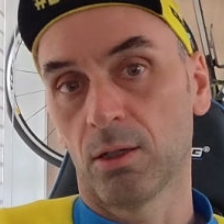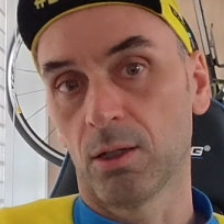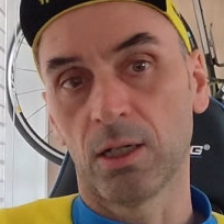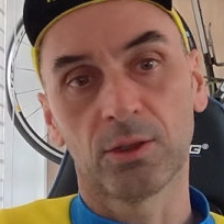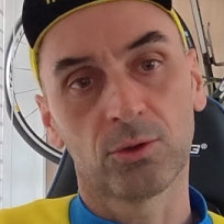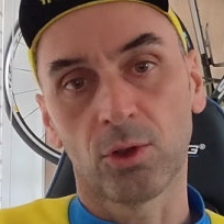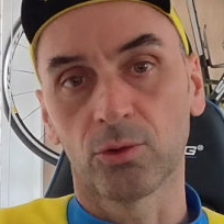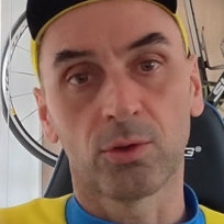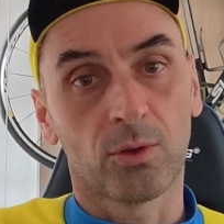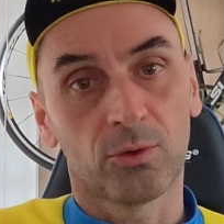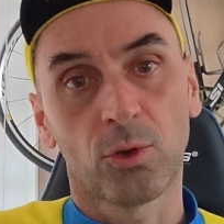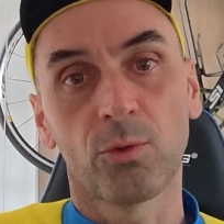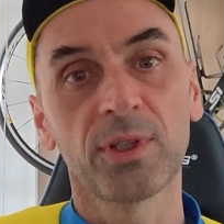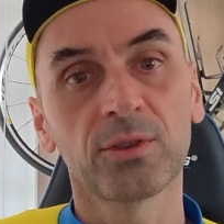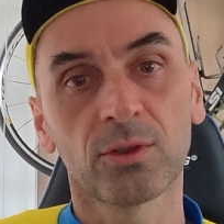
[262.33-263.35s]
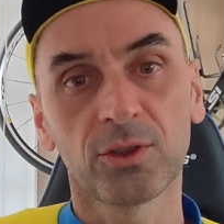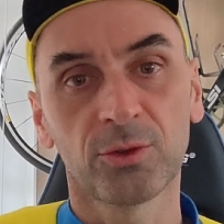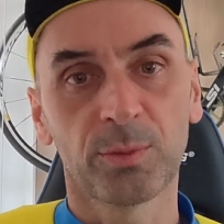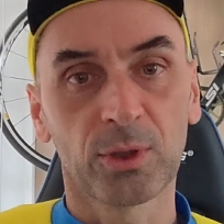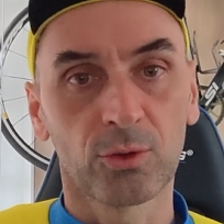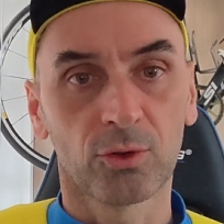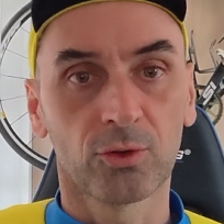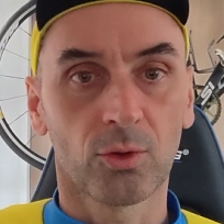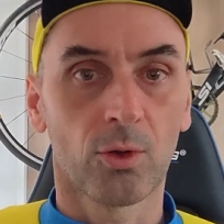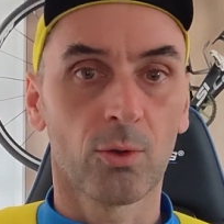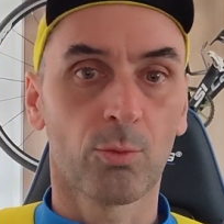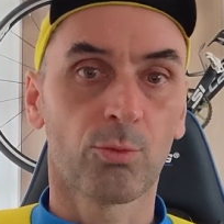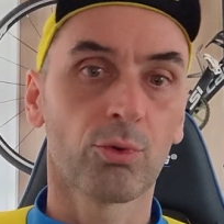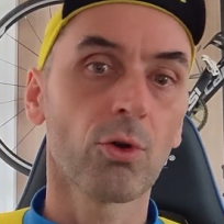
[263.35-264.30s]
And the, the, reason is because
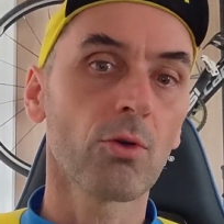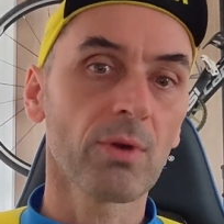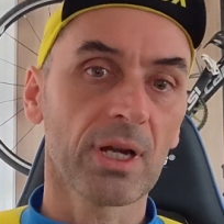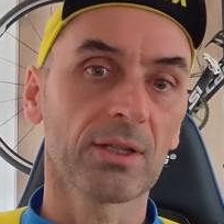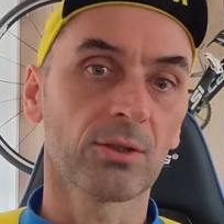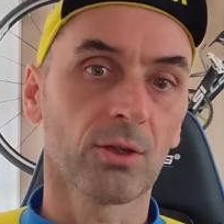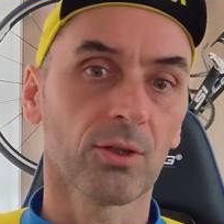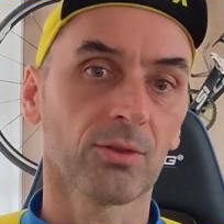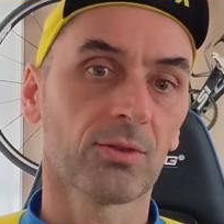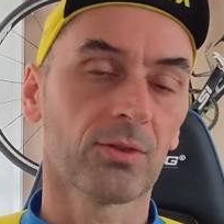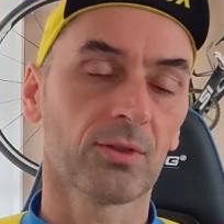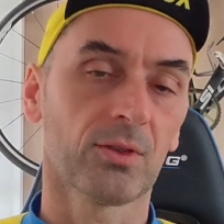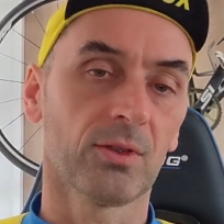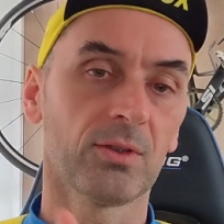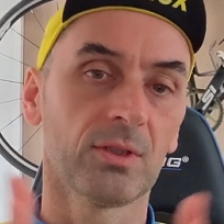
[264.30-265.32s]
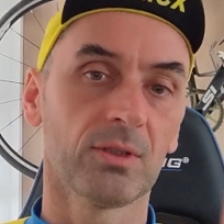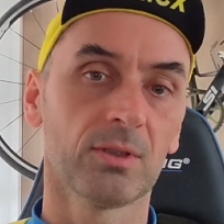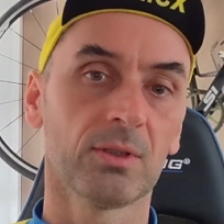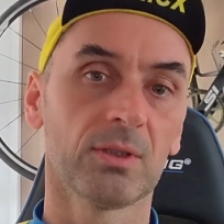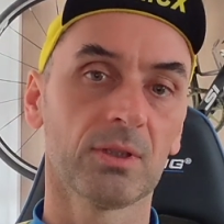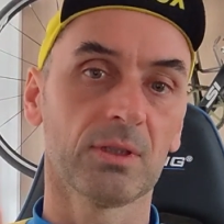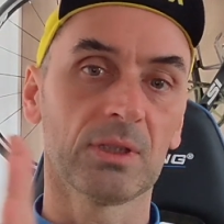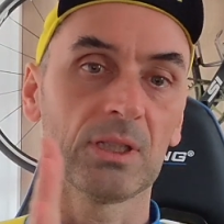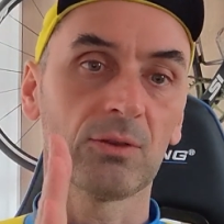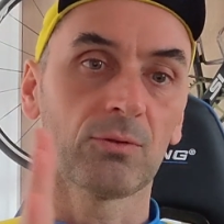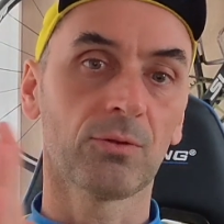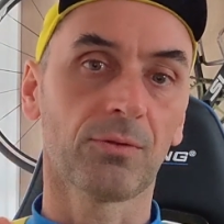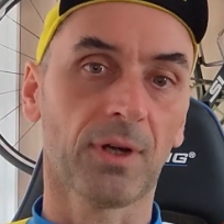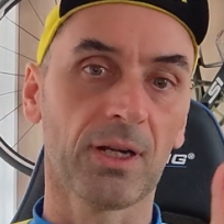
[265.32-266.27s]
uh, pro riders
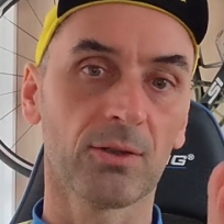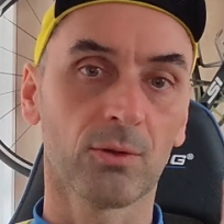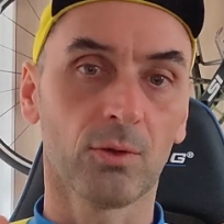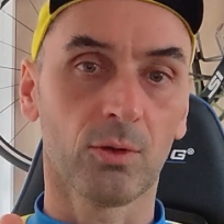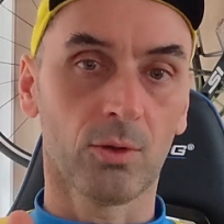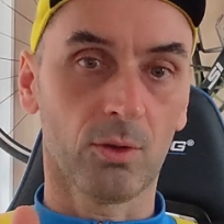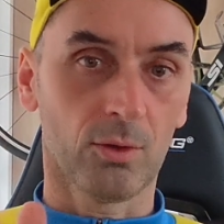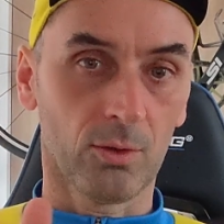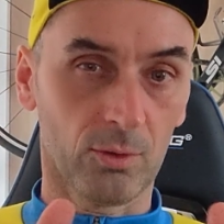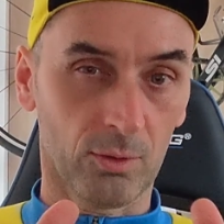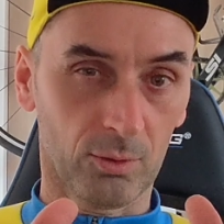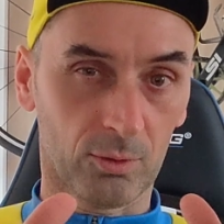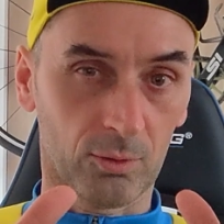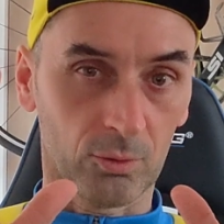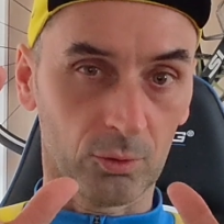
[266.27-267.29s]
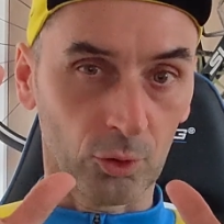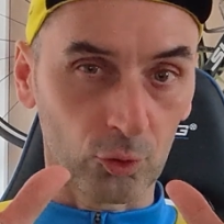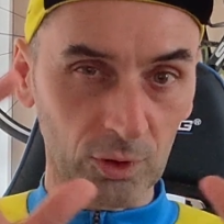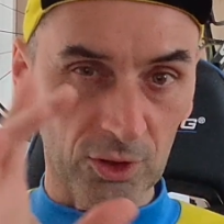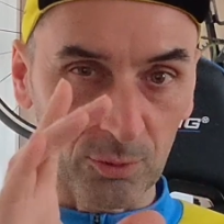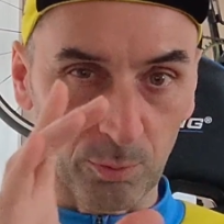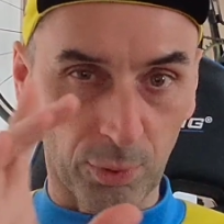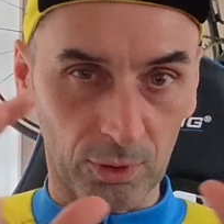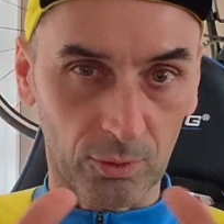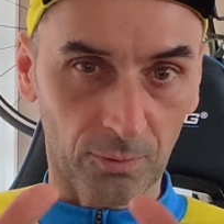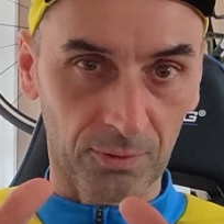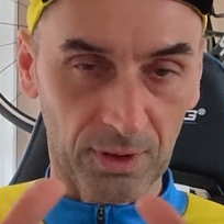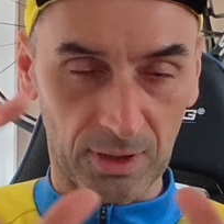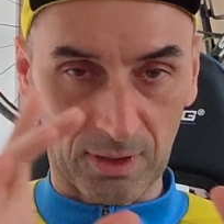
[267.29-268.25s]
need to find uh, uh, the sweet spot
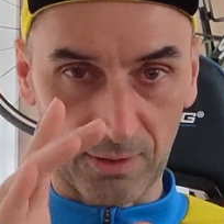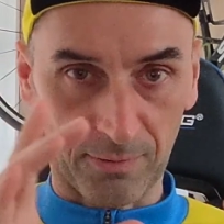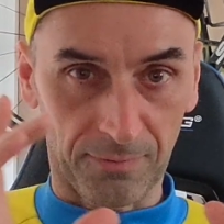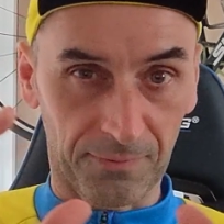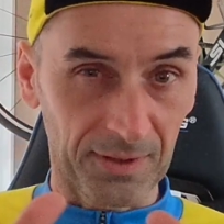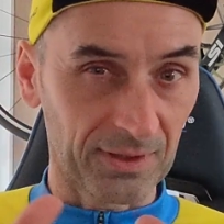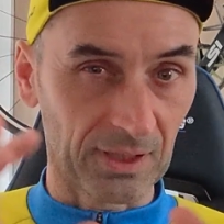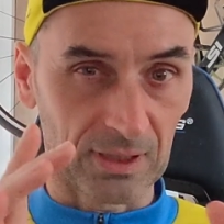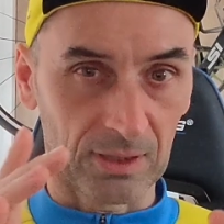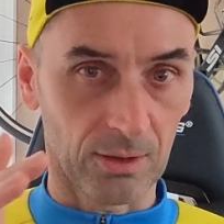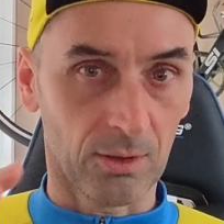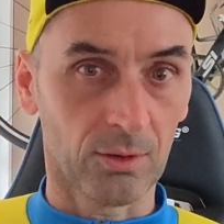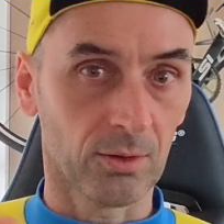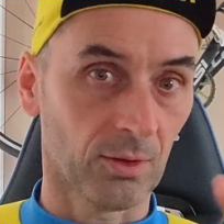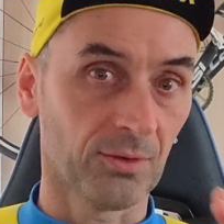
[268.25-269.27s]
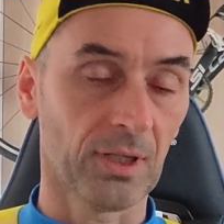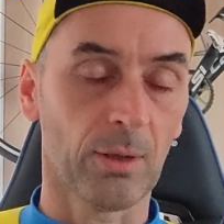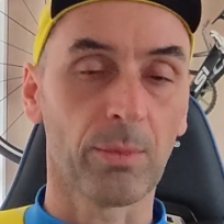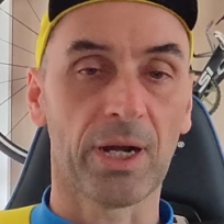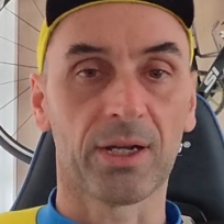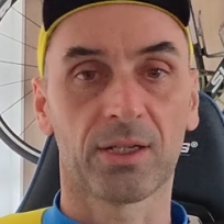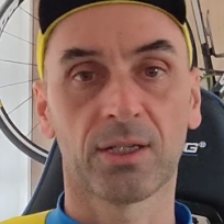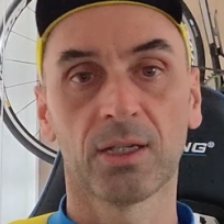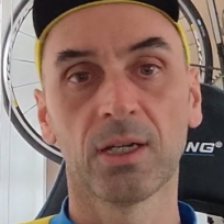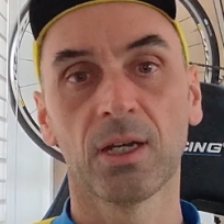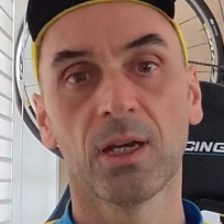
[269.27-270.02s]
of their fitting on, on their bike.